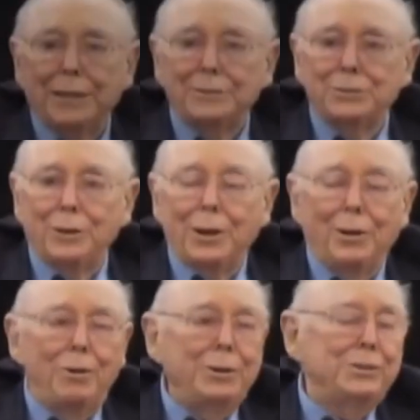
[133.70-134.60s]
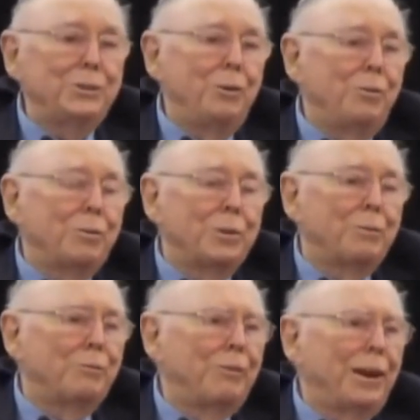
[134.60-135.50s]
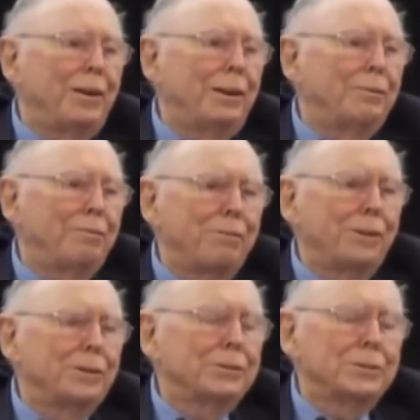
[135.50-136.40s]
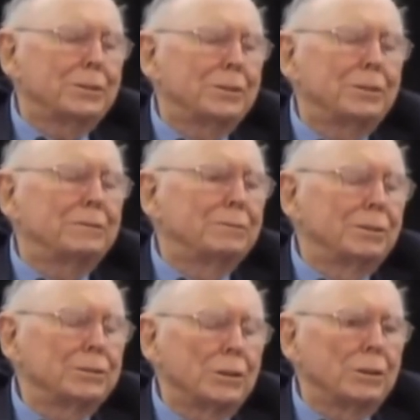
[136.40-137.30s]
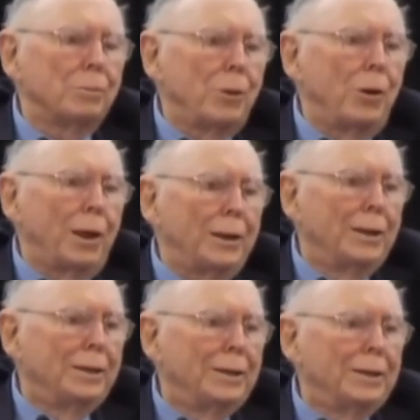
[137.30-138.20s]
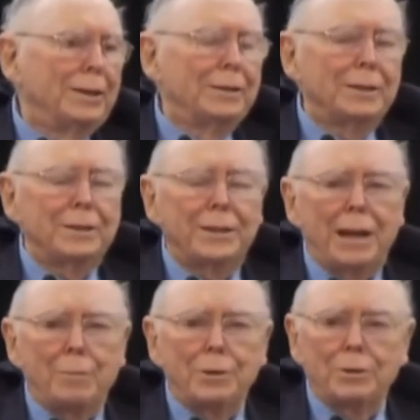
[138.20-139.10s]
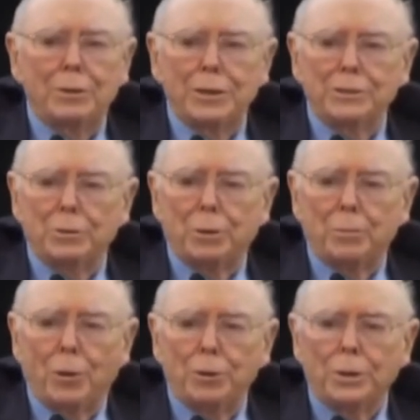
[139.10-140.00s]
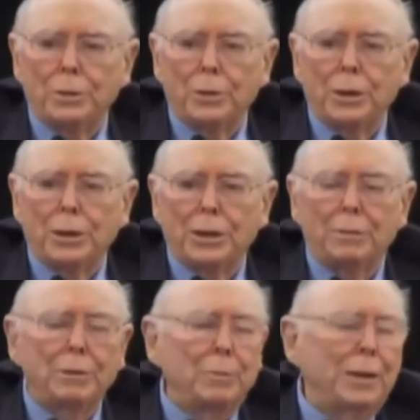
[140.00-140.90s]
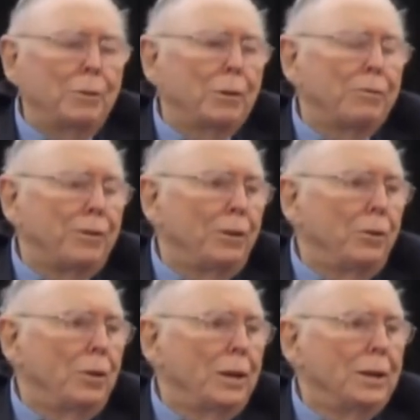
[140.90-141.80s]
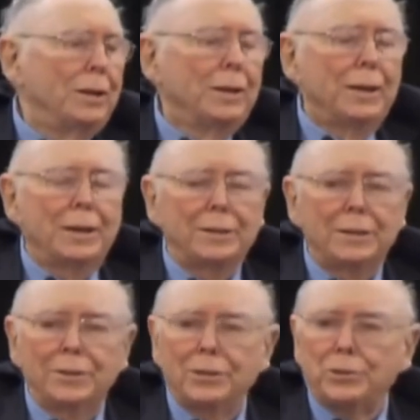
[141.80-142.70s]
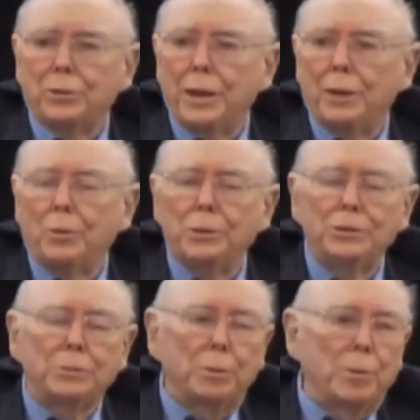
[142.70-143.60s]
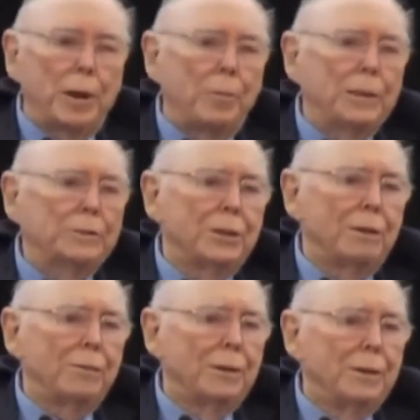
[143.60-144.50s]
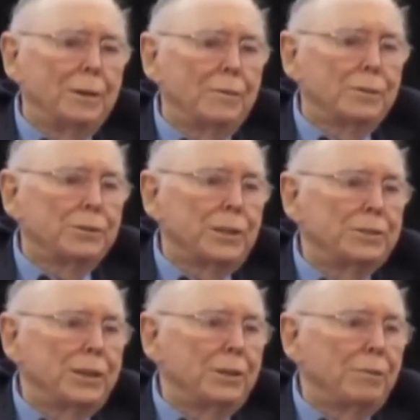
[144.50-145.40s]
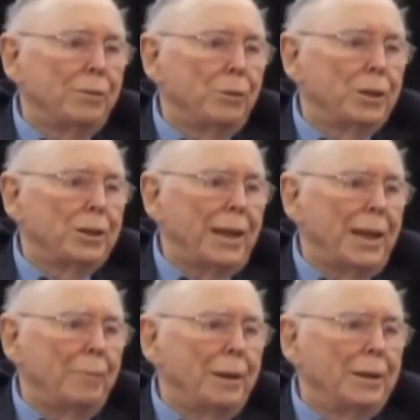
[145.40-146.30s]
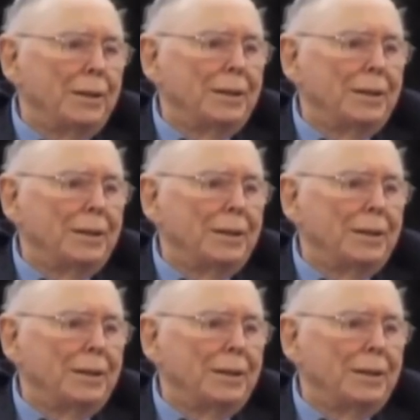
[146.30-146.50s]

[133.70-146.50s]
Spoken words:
And so I always knew from the very first, when I was a little boy, that the opportunities that were important that were going to come to me were few, and that the trick was to prepare myself for seizing the few that came.